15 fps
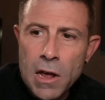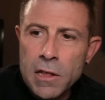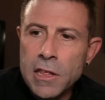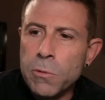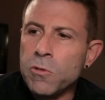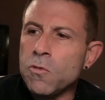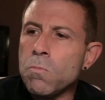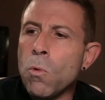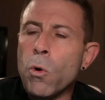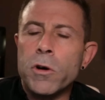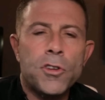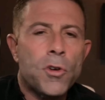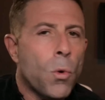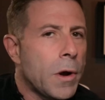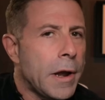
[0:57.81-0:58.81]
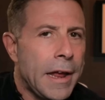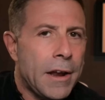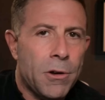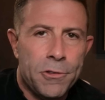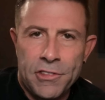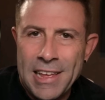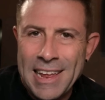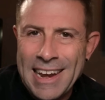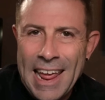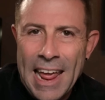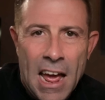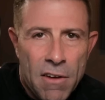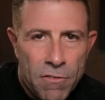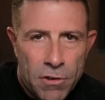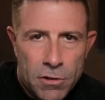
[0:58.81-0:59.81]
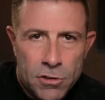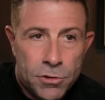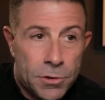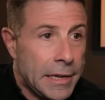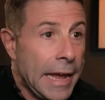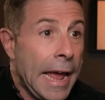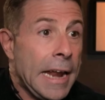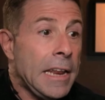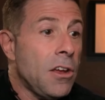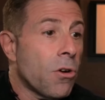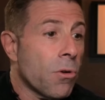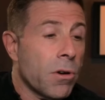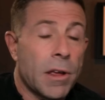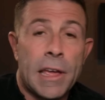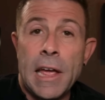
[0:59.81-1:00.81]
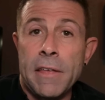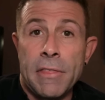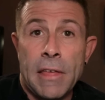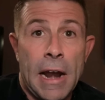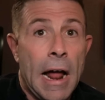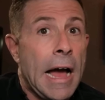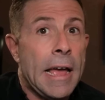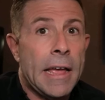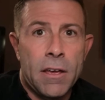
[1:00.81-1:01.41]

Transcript: There was more tornadoes than ever during any hurricane that I